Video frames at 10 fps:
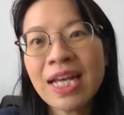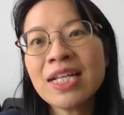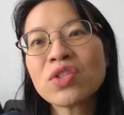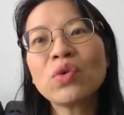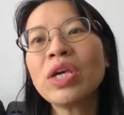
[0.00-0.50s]

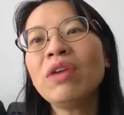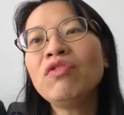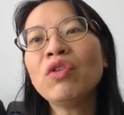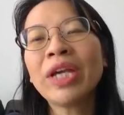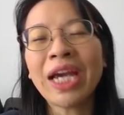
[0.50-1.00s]
So if
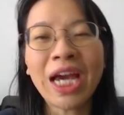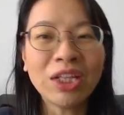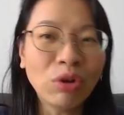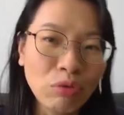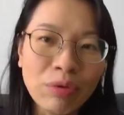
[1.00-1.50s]
you
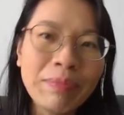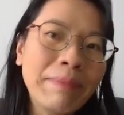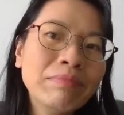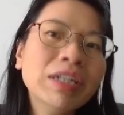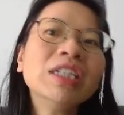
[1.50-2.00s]
cannot
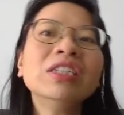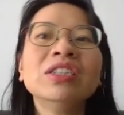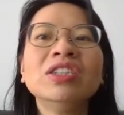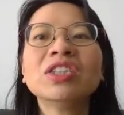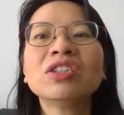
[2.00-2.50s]

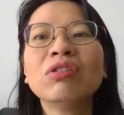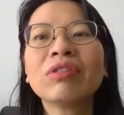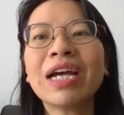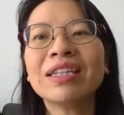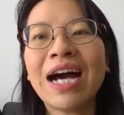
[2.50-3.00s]
remember, just
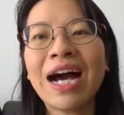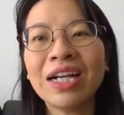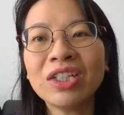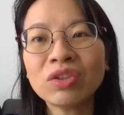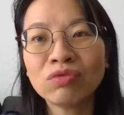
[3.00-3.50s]
look at the
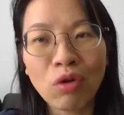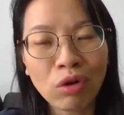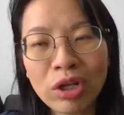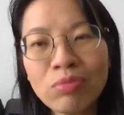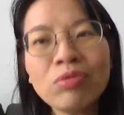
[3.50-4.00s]
highest
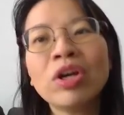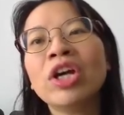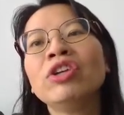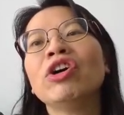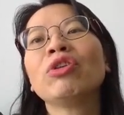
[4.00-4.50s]
volume
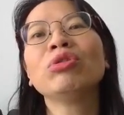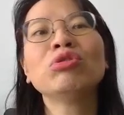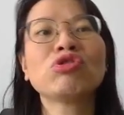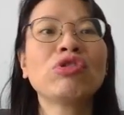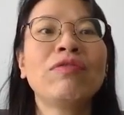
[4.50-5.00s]
you are going
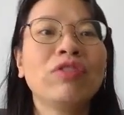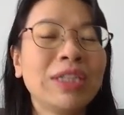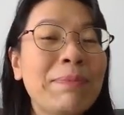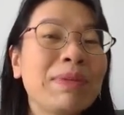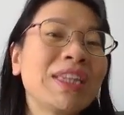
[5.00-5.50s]
to trade for
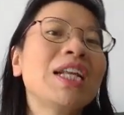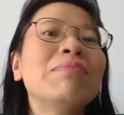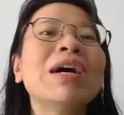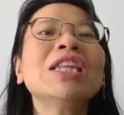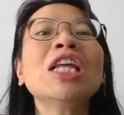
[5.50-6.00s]
that particular
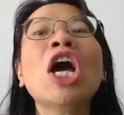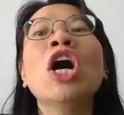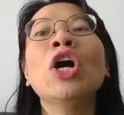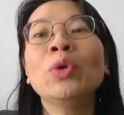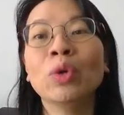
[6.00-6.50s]
month.
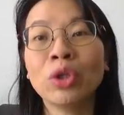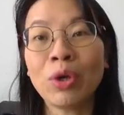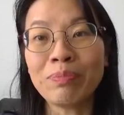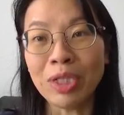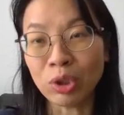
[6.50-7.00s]
You will
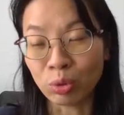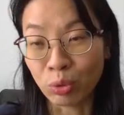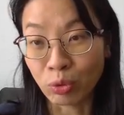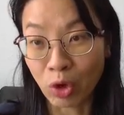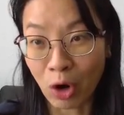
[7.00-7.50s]
not be
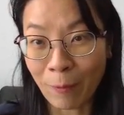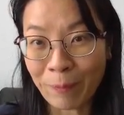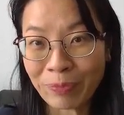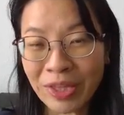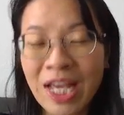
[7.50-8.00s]
too
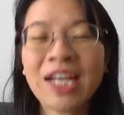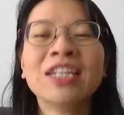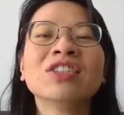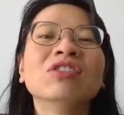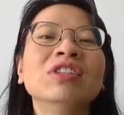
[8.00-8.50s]
wrong.
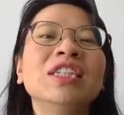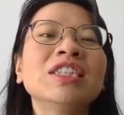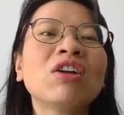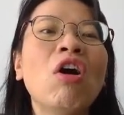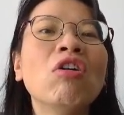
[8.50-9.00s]
So
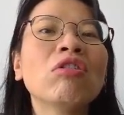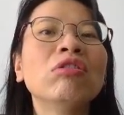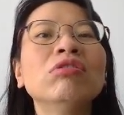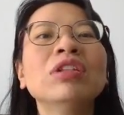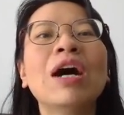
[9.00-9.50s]
this
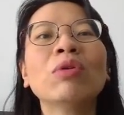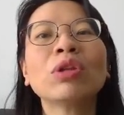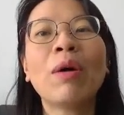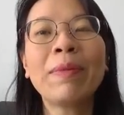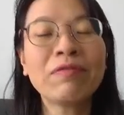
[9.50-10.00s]
concludes our
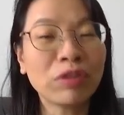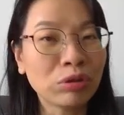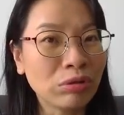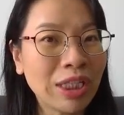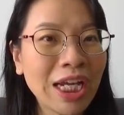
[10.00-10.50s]
topic
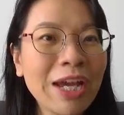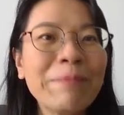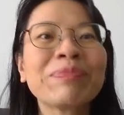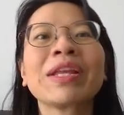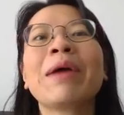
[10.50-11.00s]
for
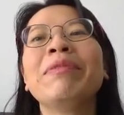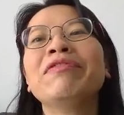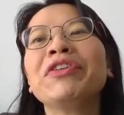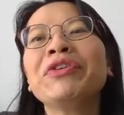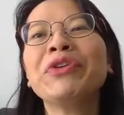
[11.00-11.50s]
today.
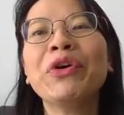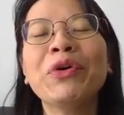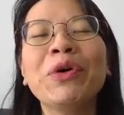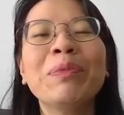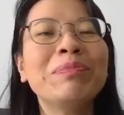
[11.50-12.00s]
Before you
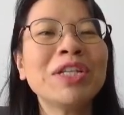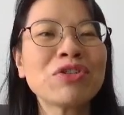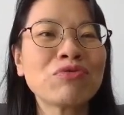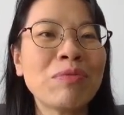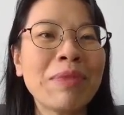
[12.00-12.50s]
go,
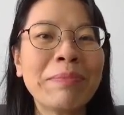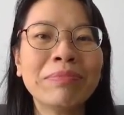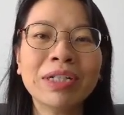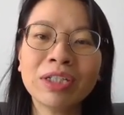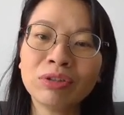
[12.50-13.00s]
please
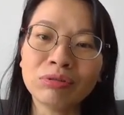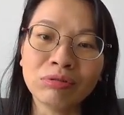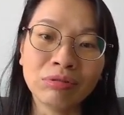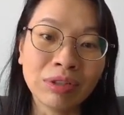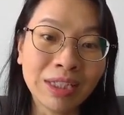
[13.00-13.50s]
remember
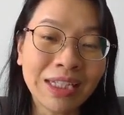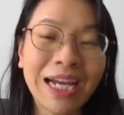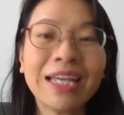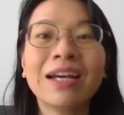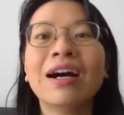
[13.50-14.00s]
to
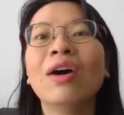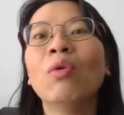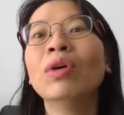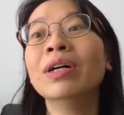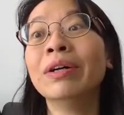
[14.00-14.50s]
like
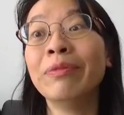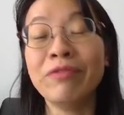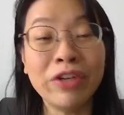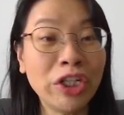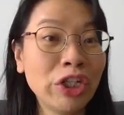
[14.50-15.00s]
our
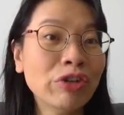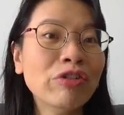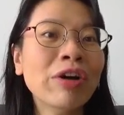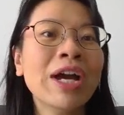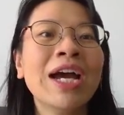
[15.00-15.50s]

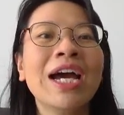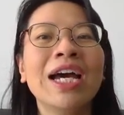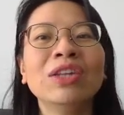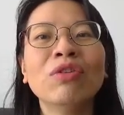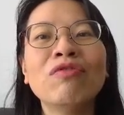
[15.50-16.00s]
video
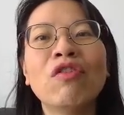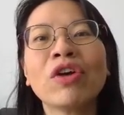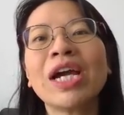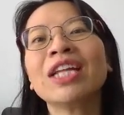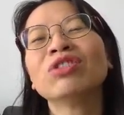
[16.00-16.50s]
and don't
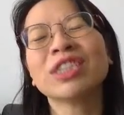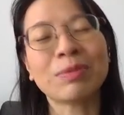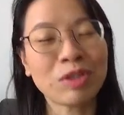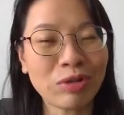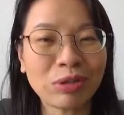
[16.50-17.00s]
forget to
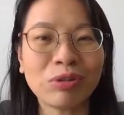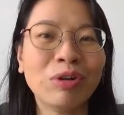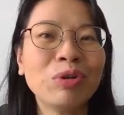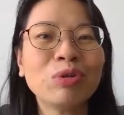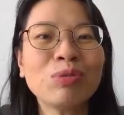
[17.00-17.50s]
subscribe to
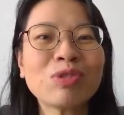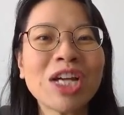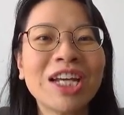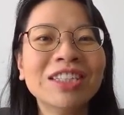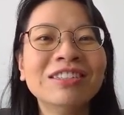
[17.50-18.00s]
our YouTube
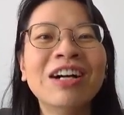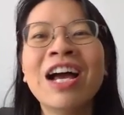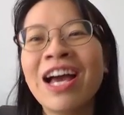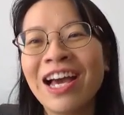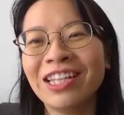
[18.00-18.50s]
channel
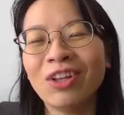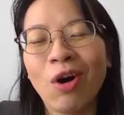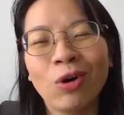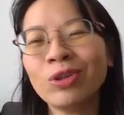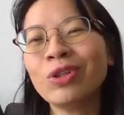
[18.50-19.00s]
and
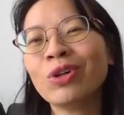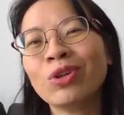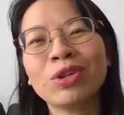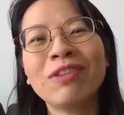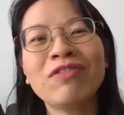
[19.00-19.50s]
on your
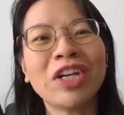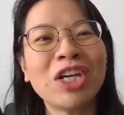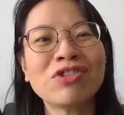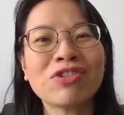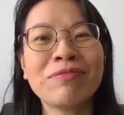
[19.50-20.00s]

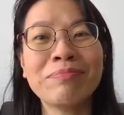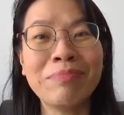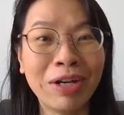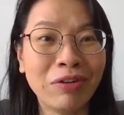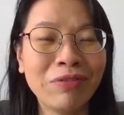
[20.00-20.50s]
notification
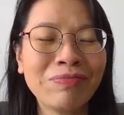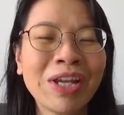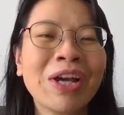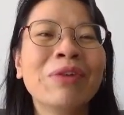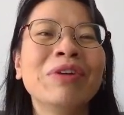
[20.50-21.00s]

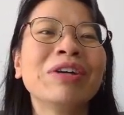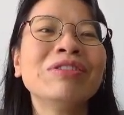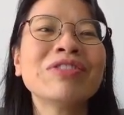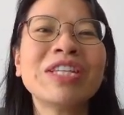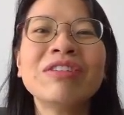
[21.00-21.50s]
bell. We are
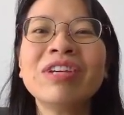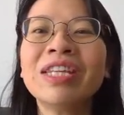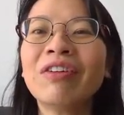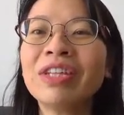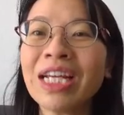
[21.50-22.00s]
going to see you
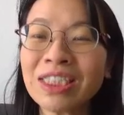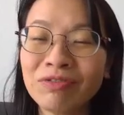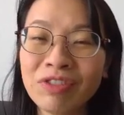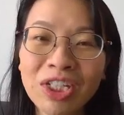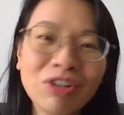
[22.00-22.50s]
in our next
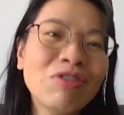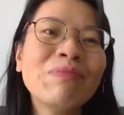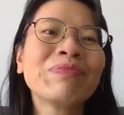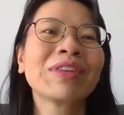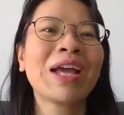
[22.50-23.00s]
video.
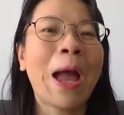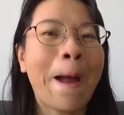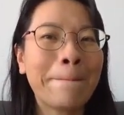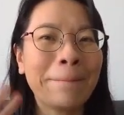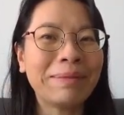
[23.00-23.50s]

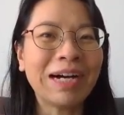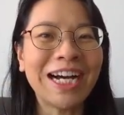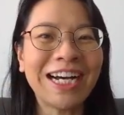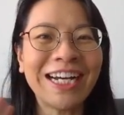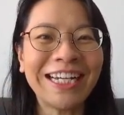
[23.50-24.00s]
Bye
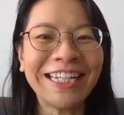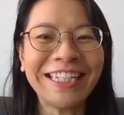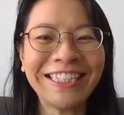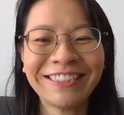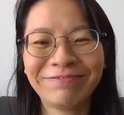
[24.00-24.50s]

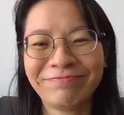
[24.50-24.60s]
bye.